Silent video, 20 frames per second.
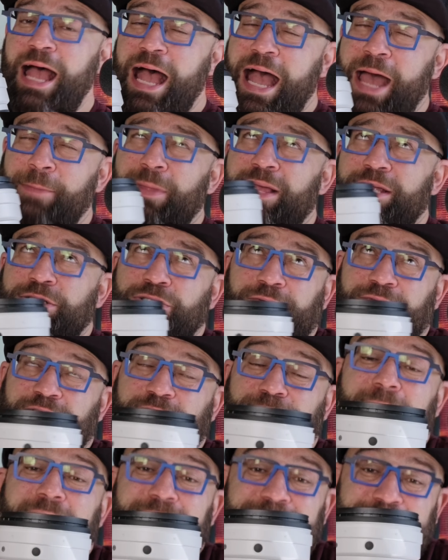I'm not sure if it's
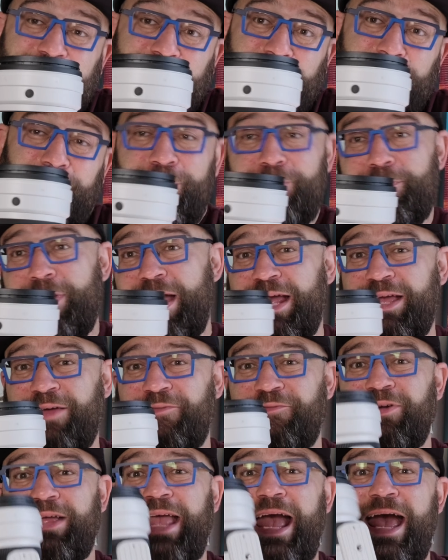possible, but make it
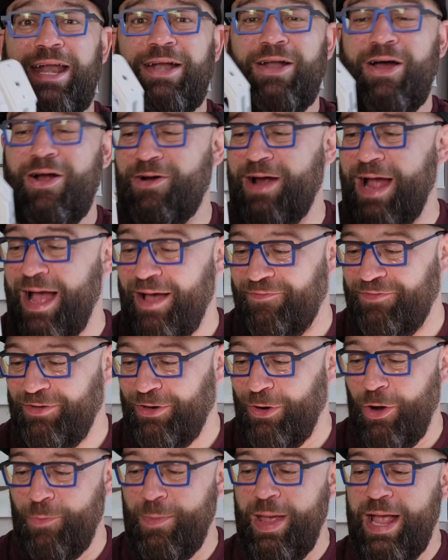for Canon RF,
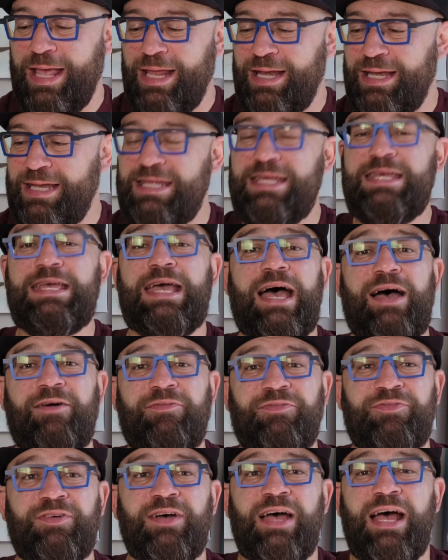or make it an
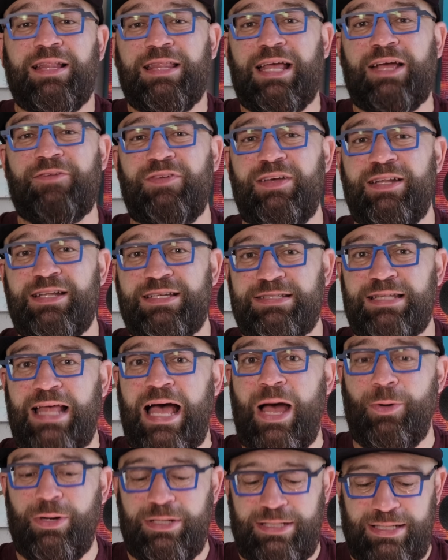EF like Vitas
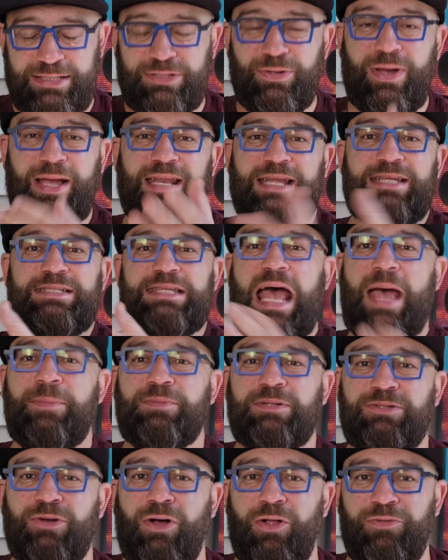Laowa did so I can adapt
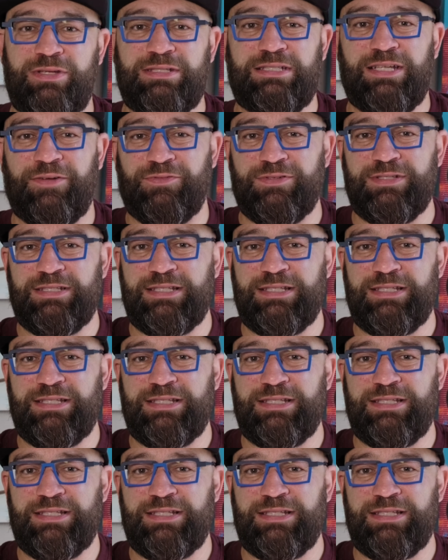it to all these different